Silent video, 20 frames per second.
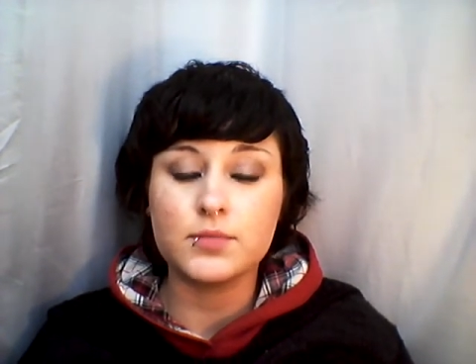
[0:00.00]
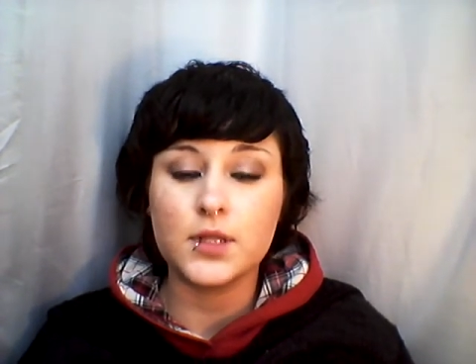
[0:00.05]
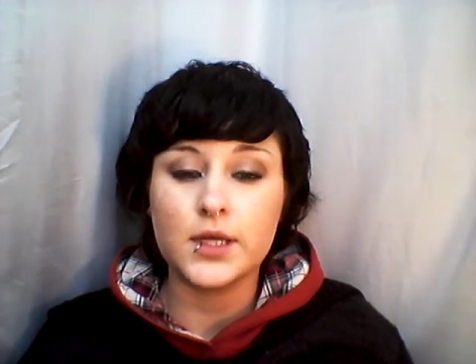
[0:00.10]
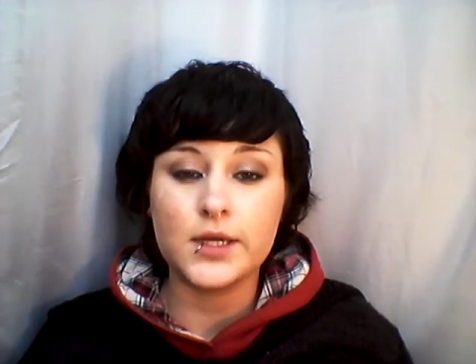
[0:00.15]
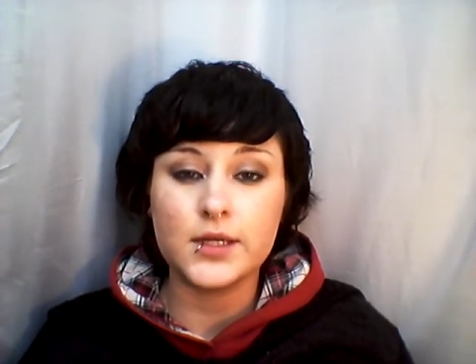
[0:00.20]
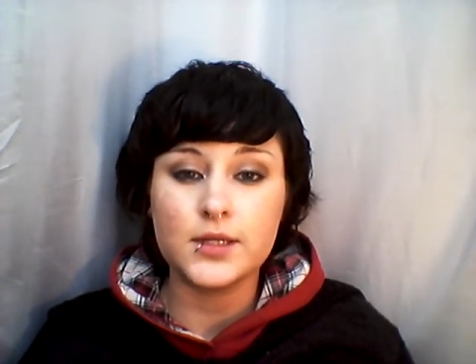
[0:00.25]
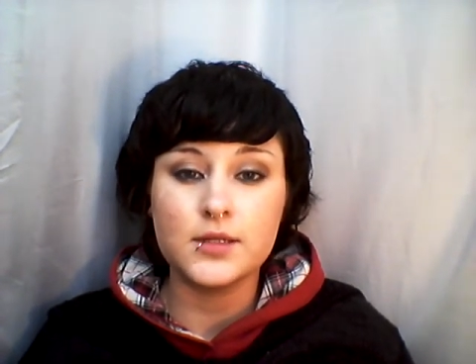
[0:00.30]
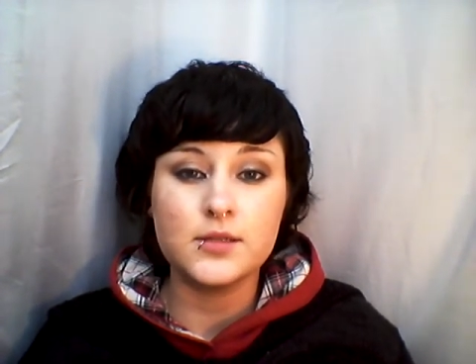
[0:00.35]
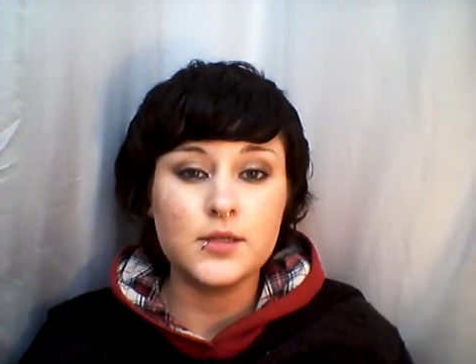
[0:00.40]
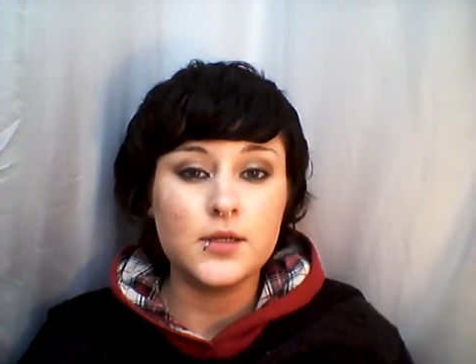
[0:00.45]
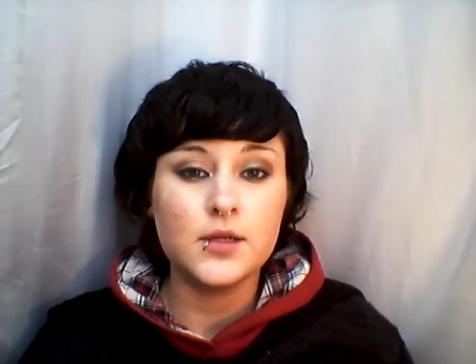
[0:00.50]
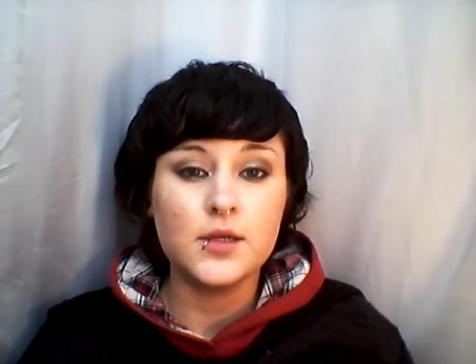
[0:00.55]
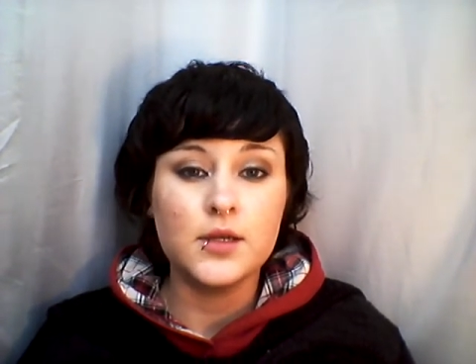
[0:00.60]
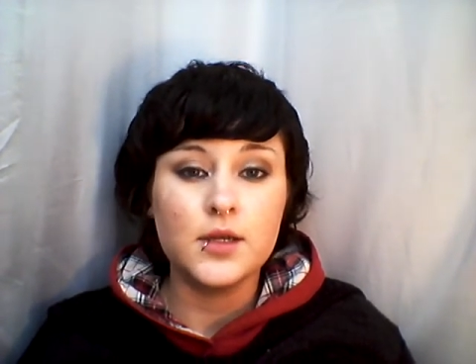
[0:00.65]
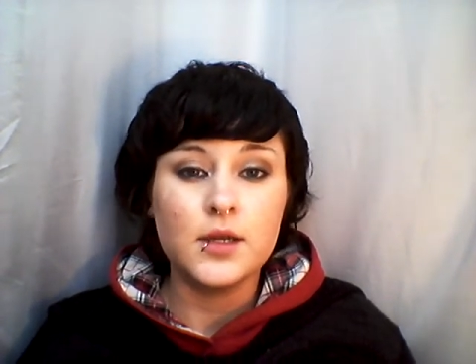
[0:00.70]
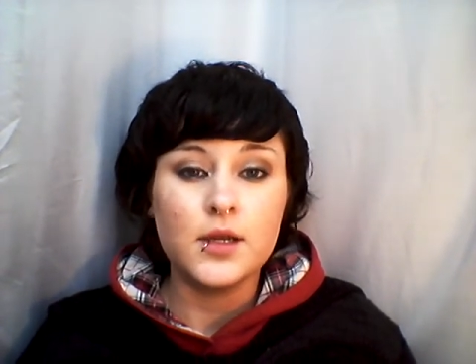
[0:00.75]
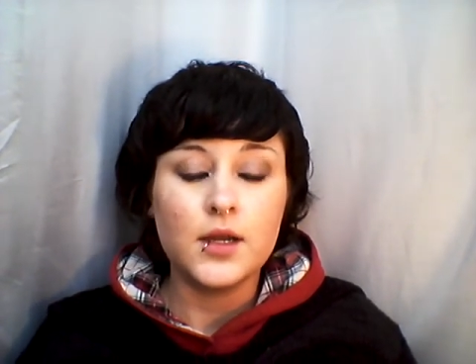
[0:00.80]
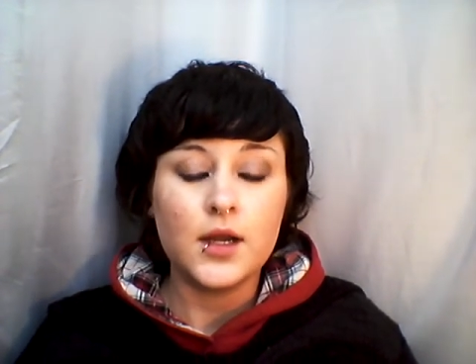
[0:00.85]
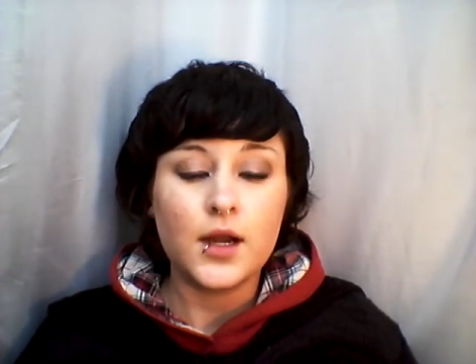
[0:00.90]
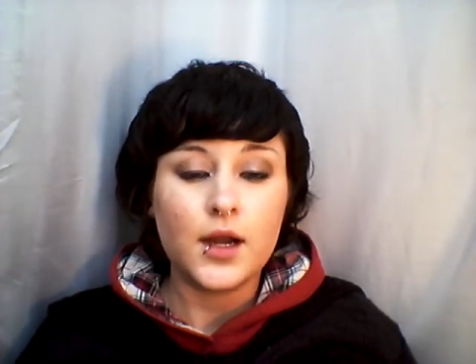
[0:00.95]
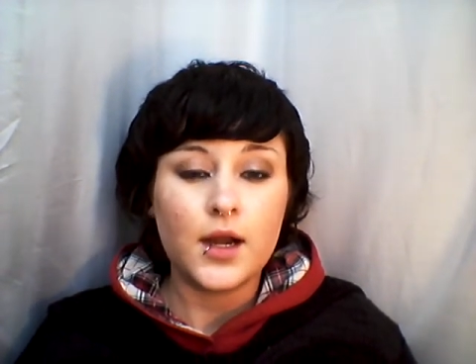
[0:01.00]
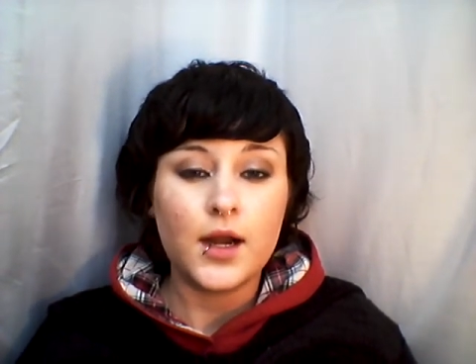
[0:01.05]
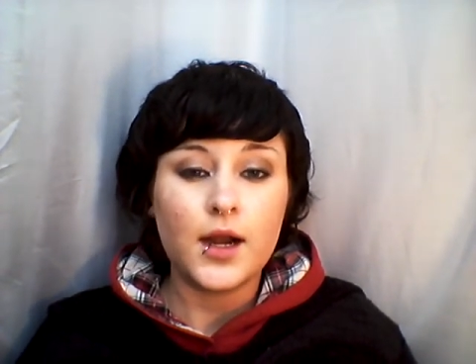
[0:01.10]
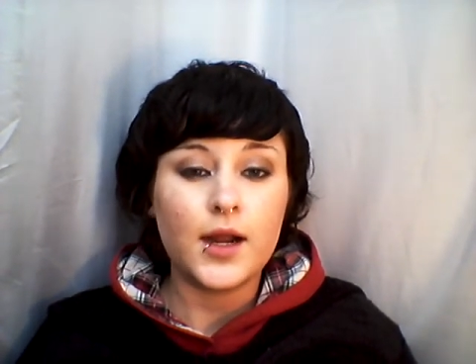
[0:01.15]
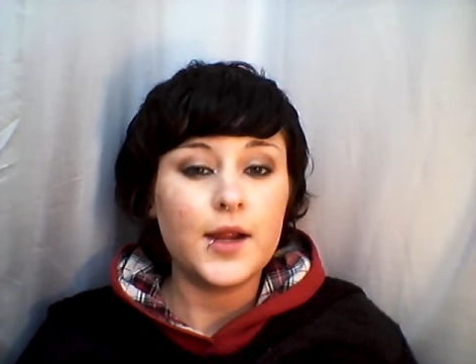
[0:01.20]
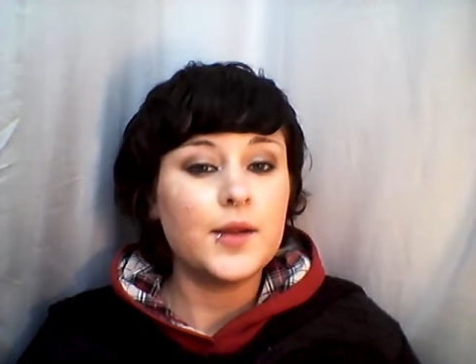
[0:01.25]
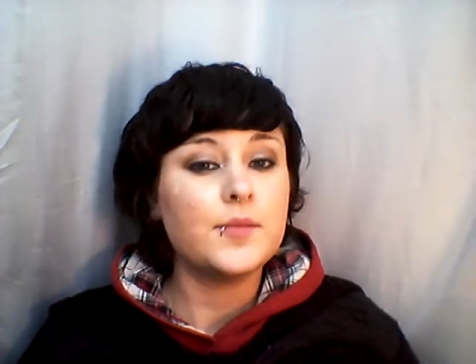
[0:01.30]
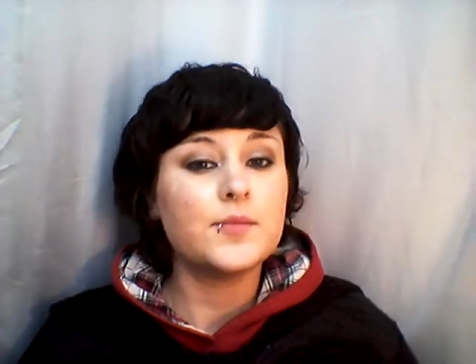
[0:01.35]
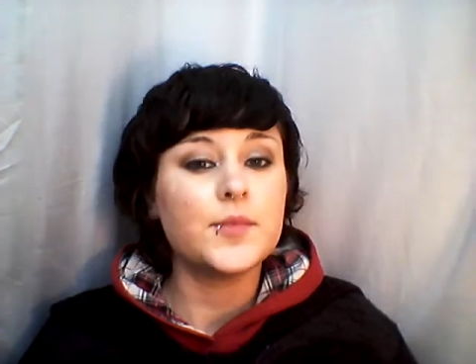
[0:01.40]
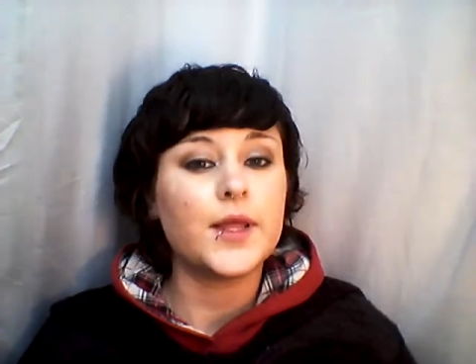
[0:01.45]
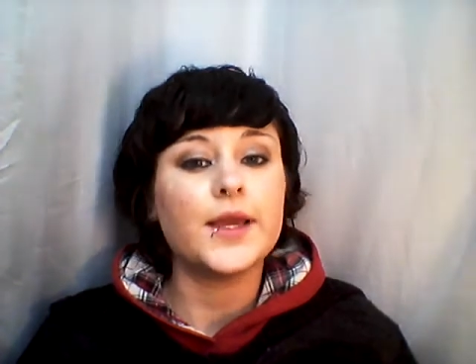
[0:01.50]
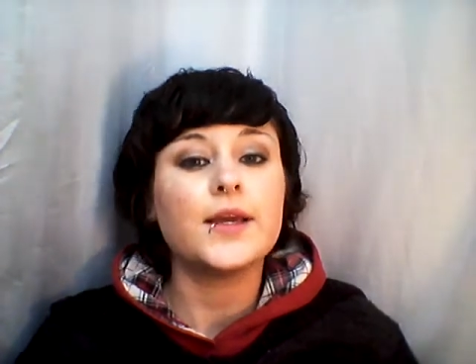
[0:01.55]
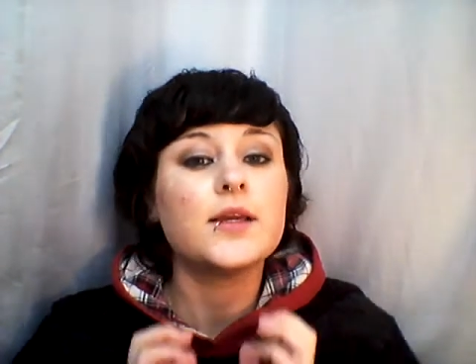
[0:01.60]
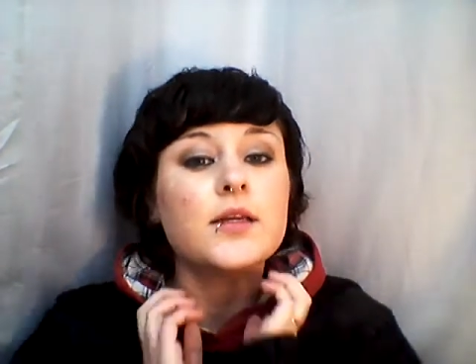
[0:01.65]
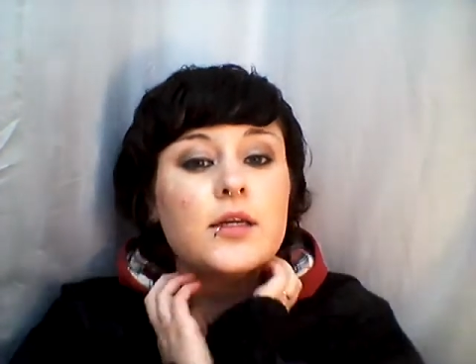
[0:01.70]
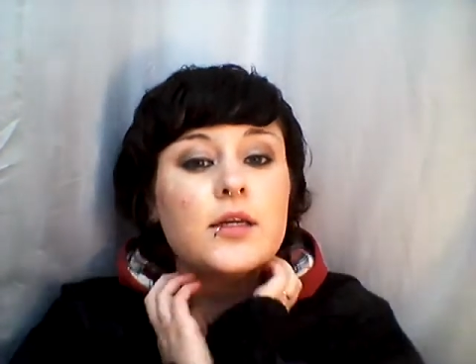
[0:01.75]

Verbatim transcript: blood, I'm like.